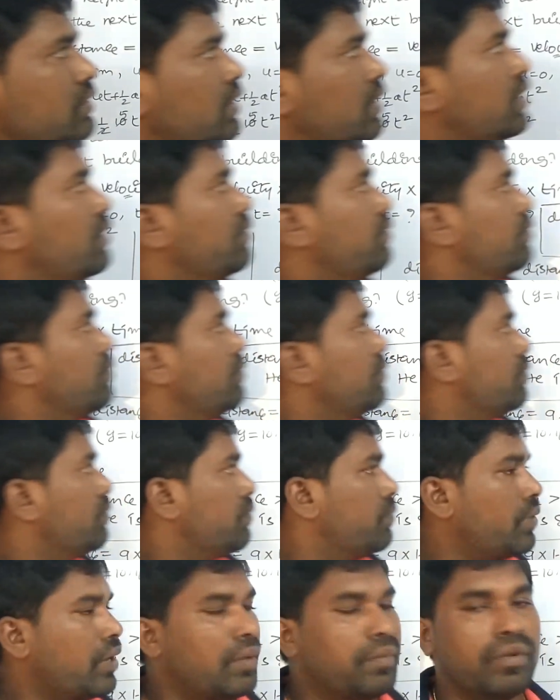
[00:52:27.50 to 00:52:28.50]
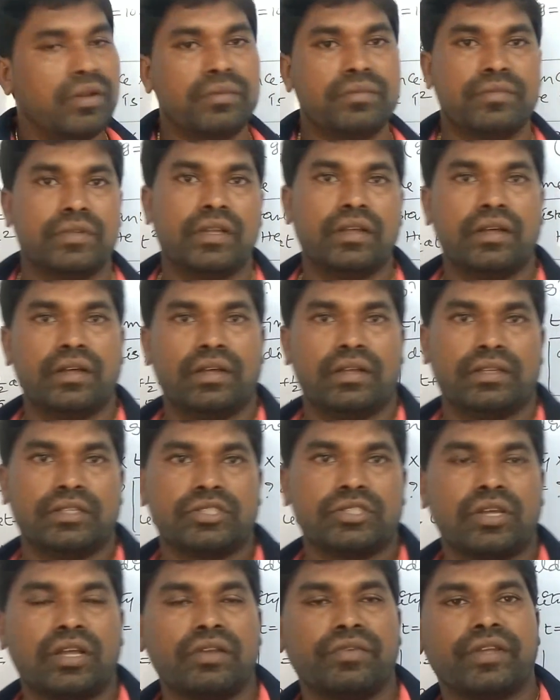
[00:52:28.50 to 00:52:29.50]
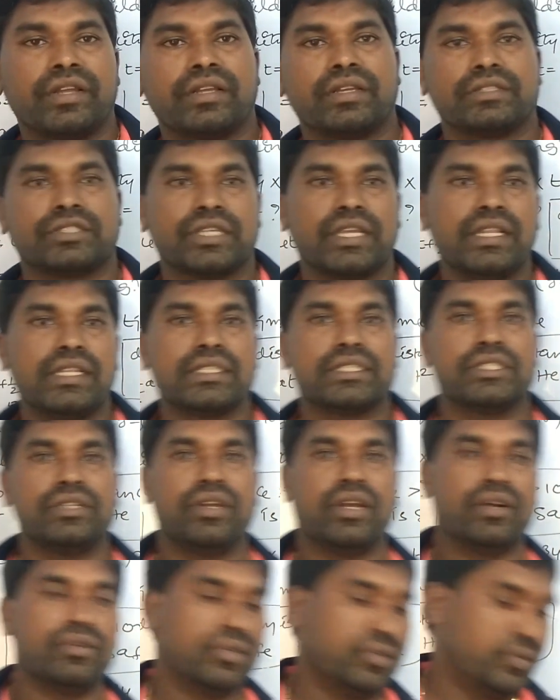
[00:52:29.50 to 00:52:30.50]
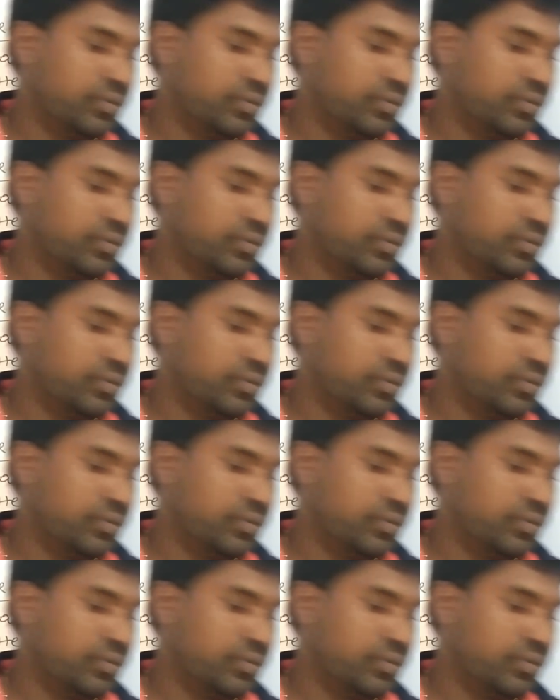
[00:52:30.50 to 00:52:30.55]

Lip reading: the problem solving skills you have